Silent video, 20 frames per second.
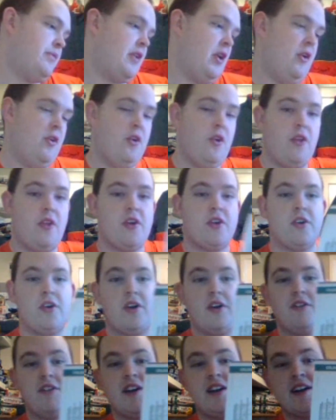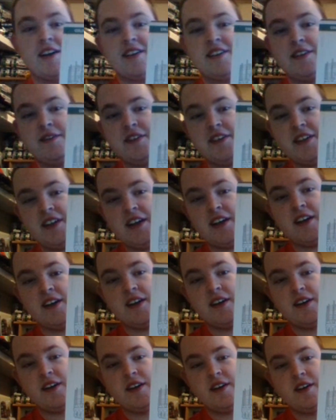another colouring activity,
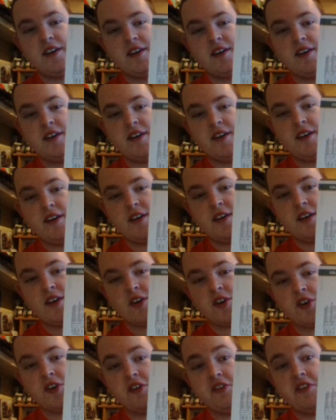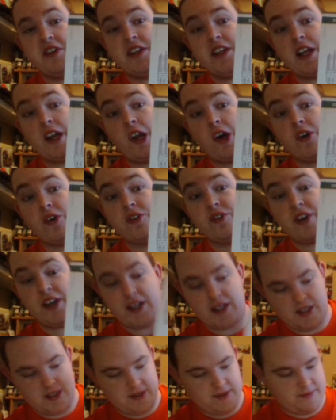colouring the log
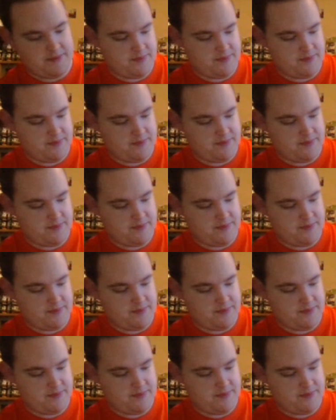trailer.